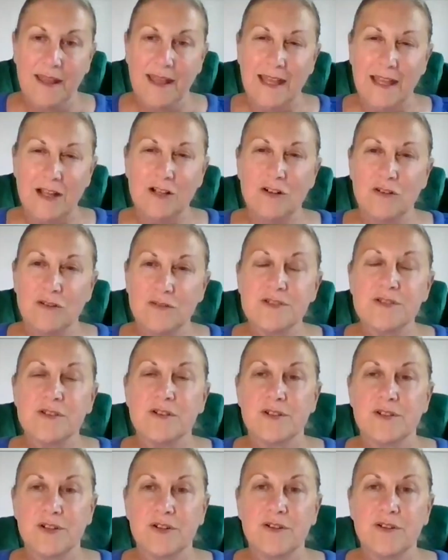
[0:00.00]
It can
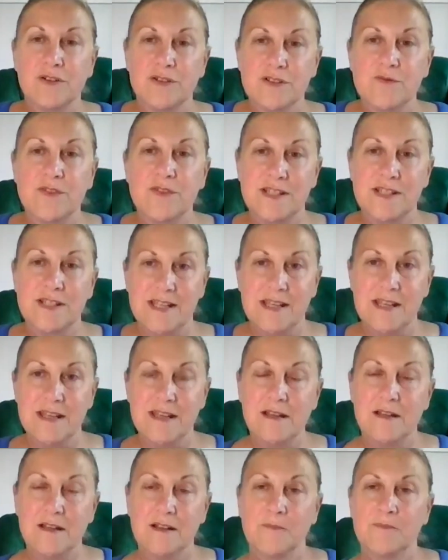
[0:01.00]
also cause
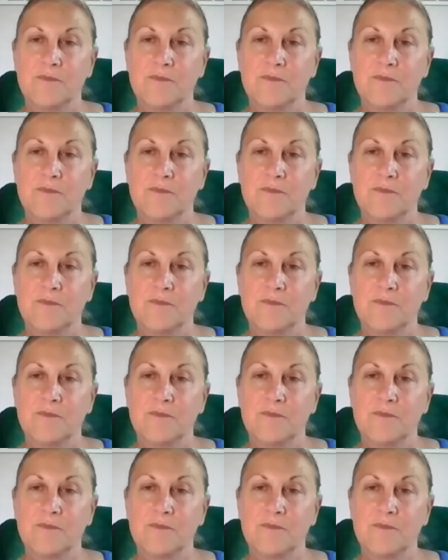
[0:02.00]
fatigue,